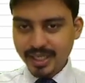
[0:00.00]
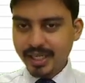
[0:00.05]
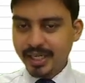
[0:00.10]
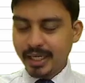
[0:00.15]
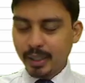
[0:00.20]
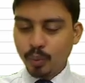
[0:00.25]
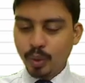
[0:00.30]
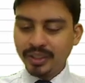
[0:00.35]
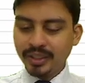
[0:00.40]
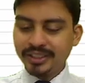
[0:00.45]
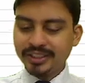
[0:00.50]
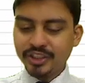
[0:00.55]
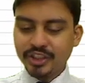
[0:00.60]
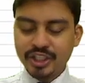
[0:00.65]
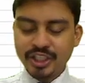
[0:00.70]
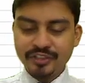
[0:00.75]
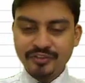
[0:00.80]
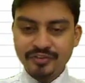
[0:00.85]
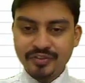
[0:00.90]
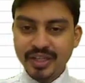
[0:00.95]
Now what
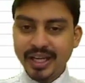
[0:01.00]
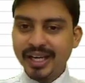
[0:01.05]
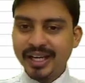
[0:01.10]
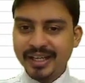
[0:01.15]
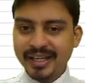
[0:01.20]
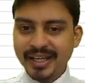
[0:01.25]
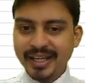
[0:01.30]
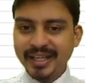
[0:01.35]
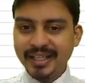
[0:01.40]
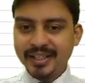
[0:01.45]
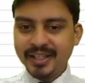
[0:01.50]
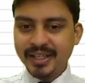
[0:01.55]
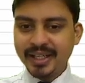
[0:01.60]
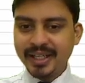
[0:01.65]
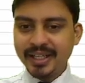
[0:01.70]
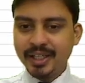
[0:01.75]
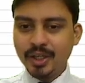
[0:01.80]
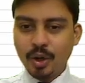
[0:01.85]
Shift right, right,